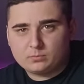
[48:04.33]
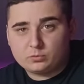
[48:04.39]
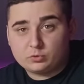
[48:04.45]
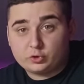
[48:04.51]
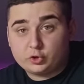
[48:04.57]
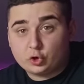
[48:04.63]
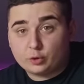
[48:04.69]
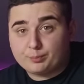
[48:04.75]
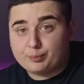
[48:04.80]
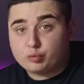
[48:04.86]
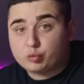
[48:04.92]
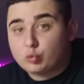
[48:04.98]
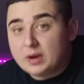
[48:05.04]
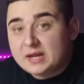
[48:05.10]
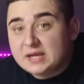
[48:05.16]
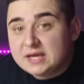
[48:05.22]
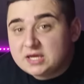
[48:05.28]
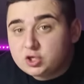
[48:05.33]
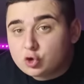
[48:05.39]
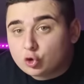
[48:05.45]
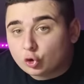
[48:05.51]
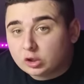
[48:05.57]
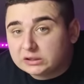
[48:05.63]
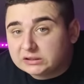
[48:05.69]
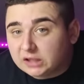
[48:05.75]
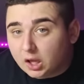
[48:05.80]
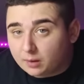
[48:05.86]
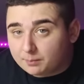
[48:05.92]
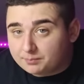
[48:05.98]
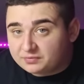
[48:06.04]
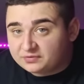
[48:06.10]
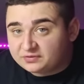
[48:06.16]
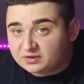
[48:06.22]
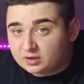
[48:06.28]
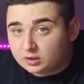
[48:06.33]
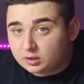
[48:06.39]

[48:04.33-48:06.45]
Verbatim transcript: You're bringing your clubs.